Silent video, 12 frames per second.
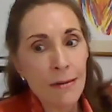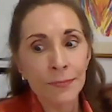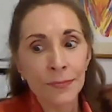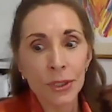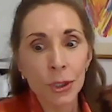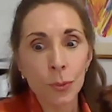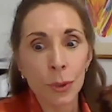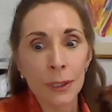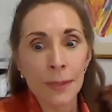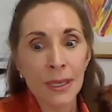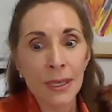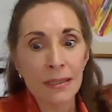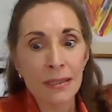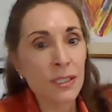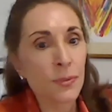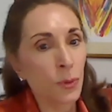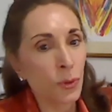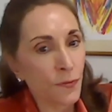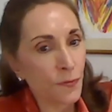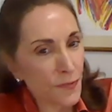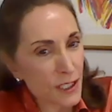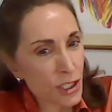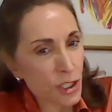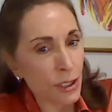You want to make things more
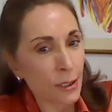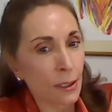efficient.